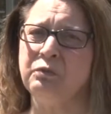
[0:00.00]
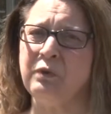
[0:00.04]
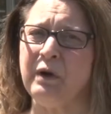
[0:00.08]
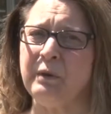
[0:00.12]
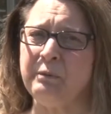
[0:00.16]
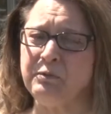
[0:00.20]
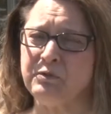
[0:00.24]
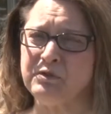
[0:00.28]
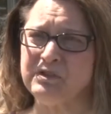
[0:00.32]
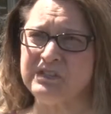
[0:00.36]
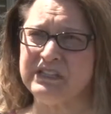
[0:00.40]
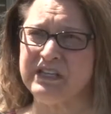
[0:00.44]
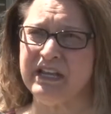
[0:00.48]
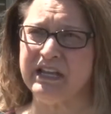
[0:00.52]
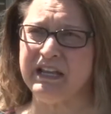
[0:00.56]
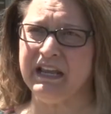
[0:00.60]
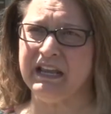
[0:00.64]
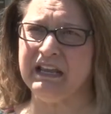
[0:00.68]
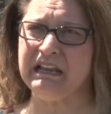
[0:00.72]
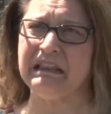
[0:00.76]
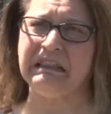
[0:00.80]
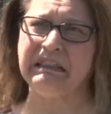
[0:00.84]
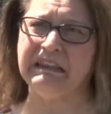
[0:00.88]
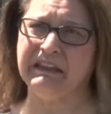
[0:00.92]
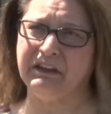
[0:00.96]

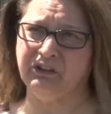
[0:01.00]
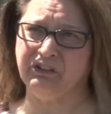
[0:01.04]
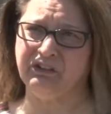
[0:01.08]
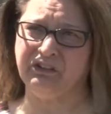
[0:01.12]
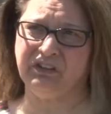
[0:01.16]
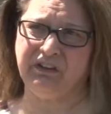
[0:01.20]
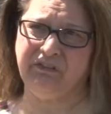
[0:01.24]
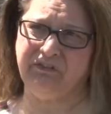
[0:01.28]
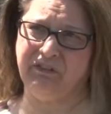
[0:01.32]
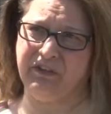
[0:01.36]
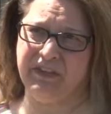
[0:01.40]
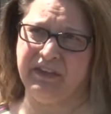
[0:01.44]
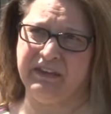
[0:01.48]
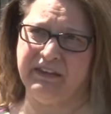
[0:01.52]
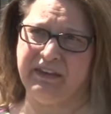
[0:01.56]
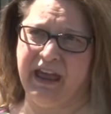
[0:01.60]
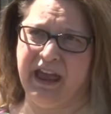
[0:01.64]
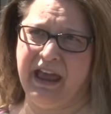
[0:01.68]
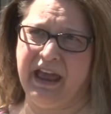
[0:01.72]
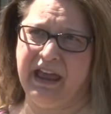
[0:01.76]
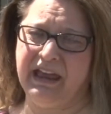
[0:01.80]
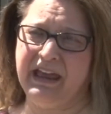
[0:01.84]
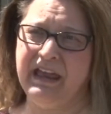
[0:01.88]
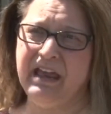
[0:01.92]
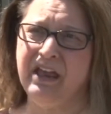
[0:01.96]
representing literacy for the
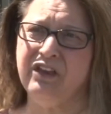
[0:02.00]
day.